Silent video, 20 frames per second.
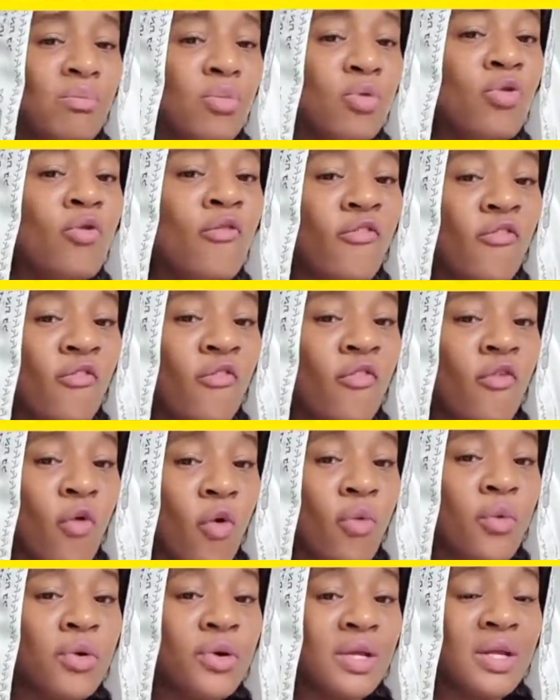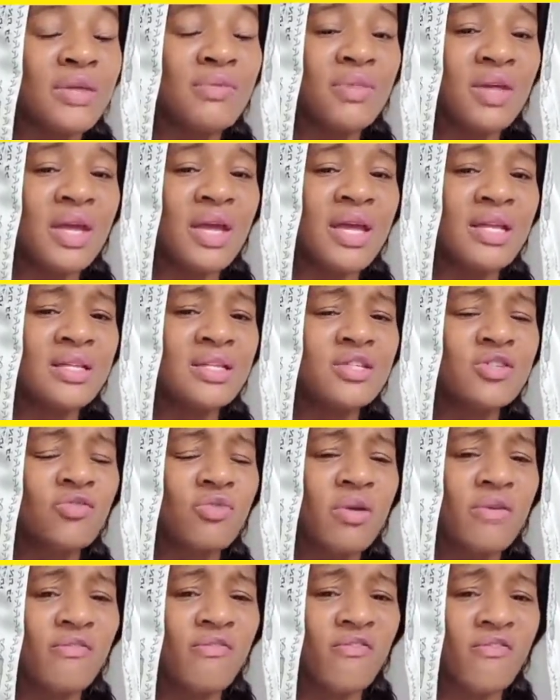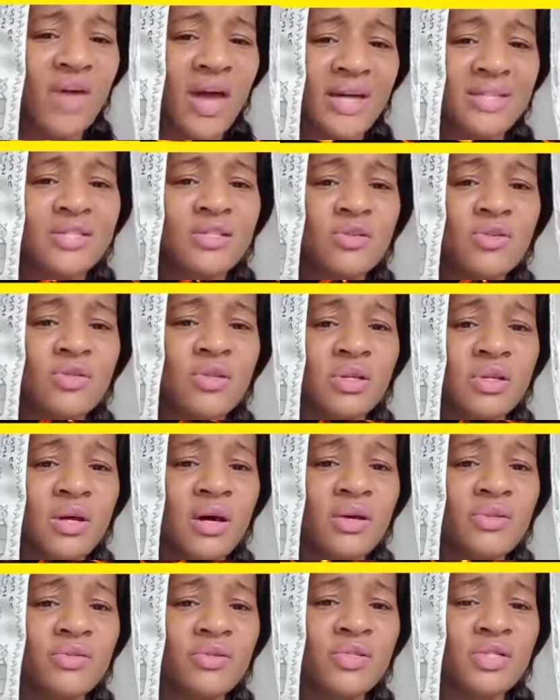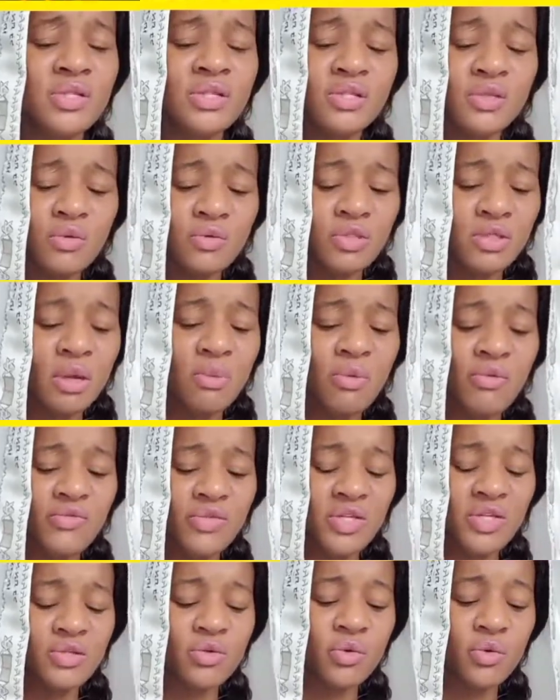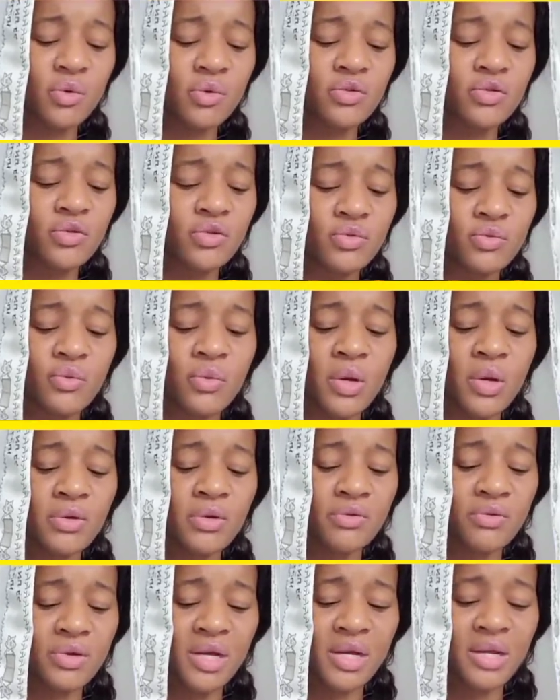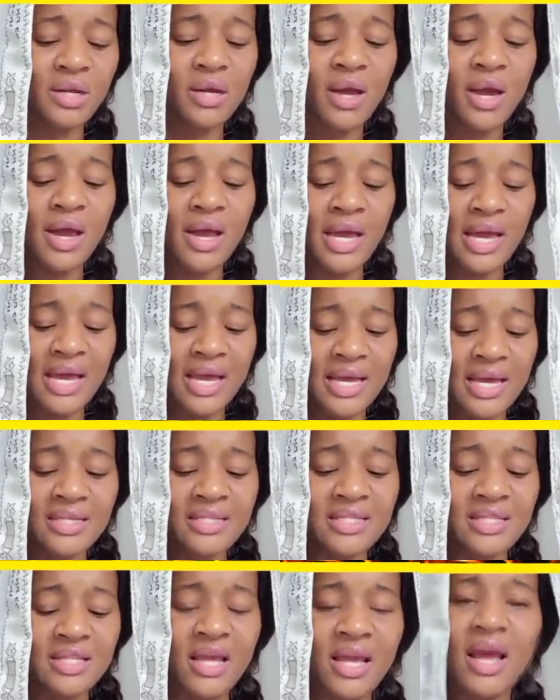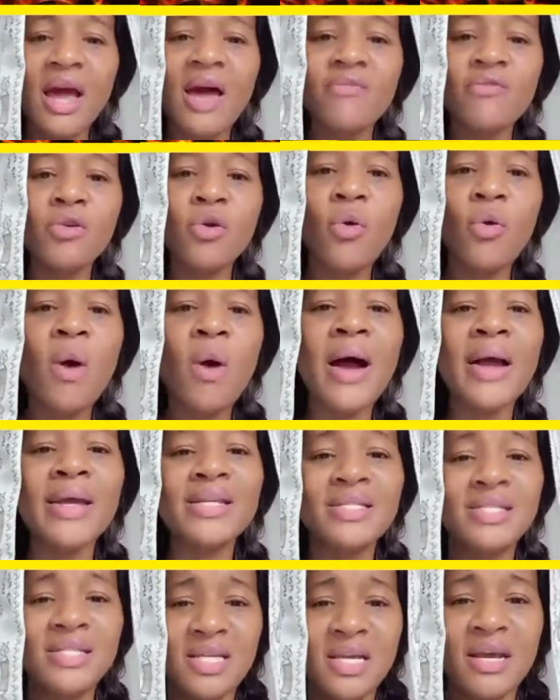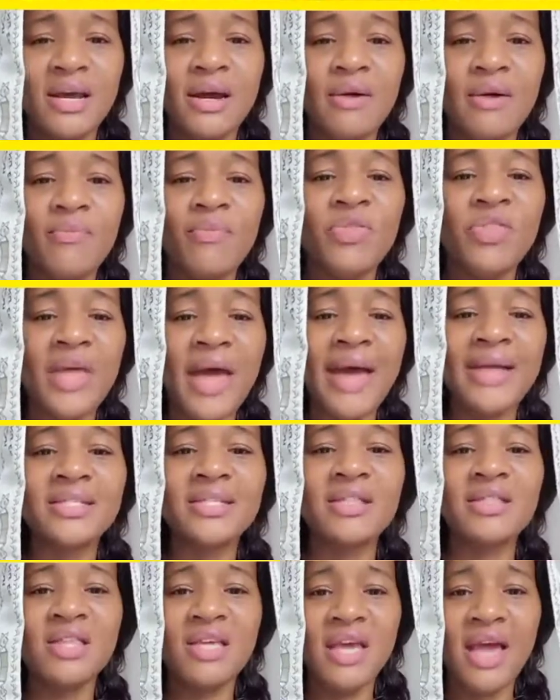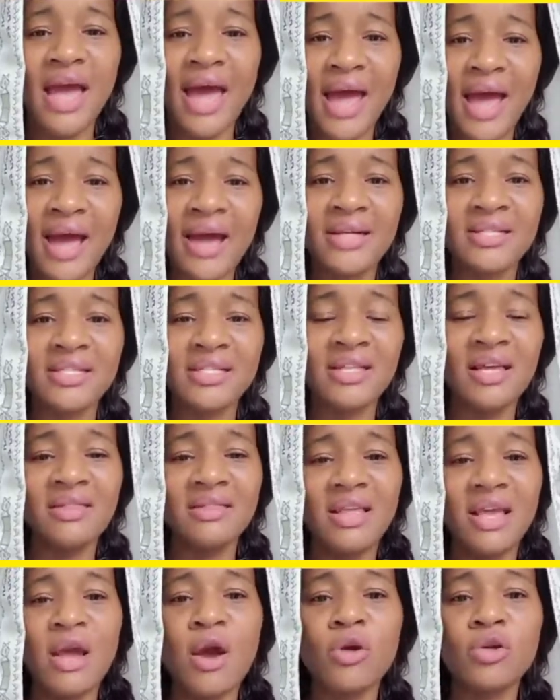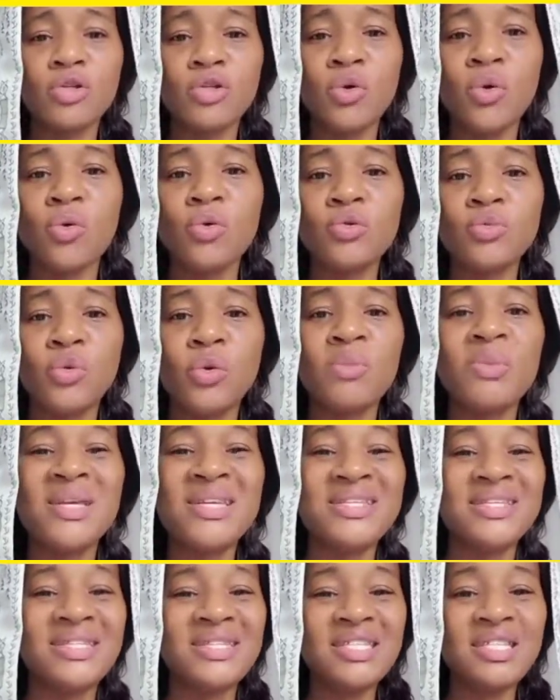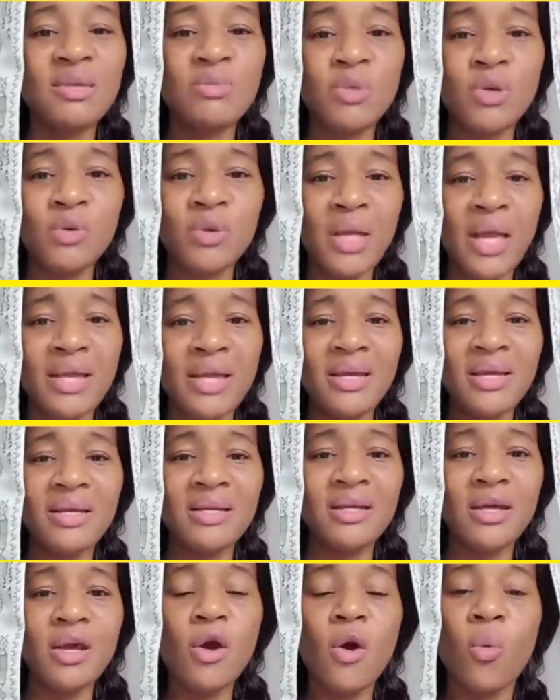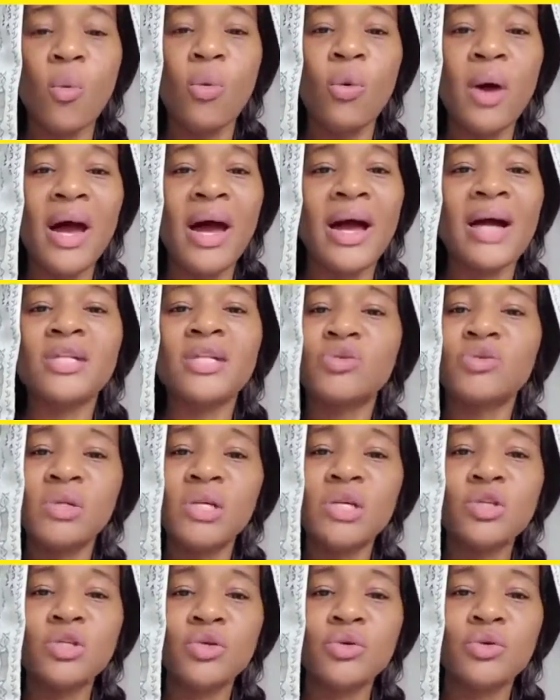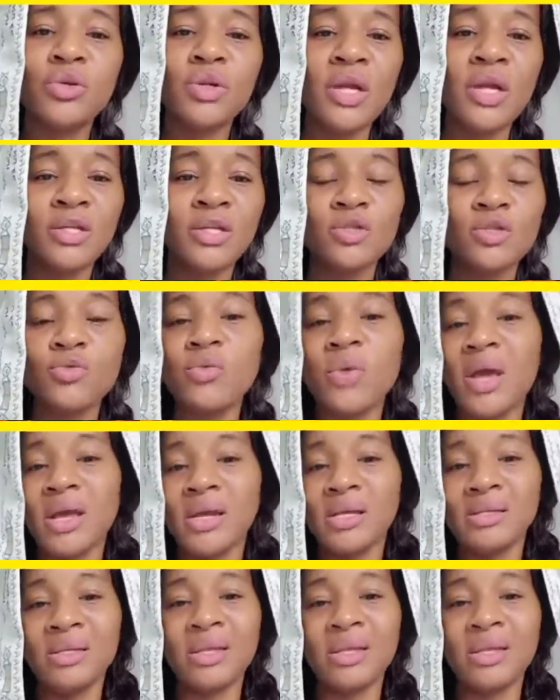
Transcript: move forward in the industry faster than others. And so some of these girls do agree. And they have no idea that the act that they are told will be simulated will actually turn into a